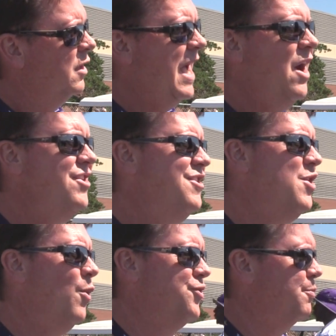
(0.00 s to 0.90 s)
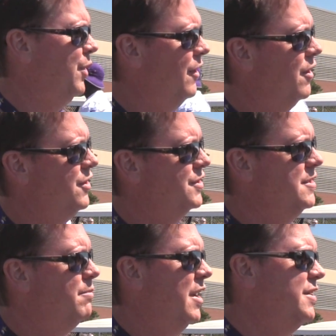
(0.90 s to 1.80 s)
How do you know as a player? You
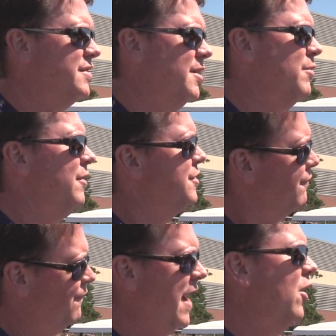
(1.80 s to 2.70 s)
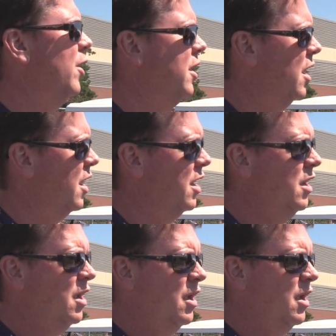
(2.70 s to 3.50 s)
see a Mike Zimmer, he's a fiery guy.